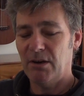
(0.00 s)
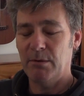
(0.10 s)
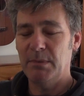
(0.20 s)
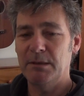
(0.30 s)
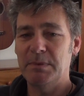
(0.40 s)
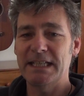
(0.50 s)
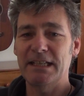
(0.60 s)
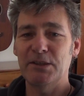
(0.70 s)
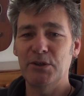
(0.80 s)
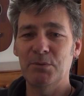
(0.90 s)
I don't mean to be
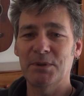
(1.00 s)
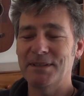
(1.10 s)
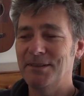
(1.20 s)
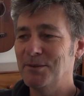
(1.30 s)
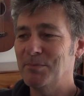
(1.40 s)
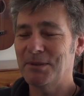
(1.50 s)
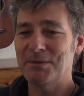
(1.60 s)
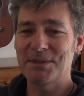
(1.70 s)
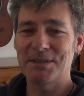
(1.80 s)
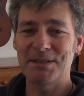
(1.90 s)
telling you what to do, but
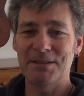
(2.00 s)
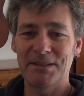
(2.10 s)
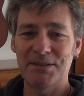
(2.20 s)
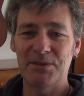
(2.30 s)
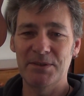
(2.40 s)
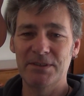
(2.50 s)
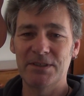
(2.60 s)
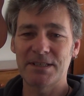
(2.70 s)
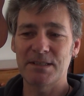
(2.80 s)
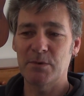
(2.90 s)
I'll just
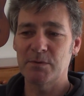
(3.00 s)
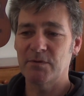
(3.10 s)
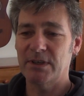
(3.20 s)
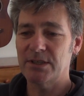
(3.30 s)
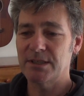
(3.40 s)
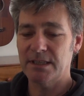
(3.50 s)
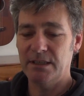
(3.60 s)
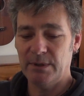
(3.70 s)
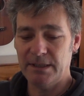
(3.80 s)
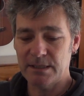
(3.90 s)
just some observations.
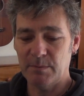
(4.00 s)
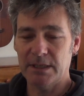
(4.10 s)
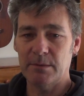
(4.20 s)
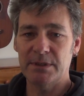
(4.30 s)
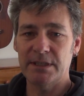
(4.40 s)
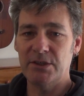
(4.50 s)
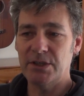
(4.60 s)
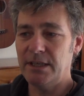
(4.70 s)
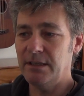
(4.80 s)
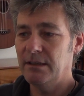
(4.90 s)
Anyway, that's my cup of tea
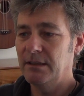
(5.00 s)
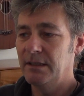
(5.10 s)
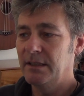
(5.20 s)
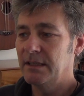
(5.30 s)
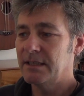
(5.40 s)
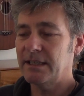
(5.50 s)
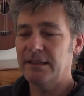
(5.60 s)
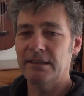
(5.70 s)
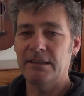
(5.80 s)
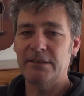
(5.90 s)
chat.
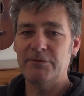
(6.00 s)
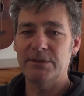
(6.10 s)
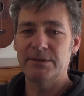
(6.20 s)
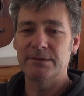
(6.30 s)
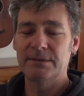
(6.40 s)
Take the gift,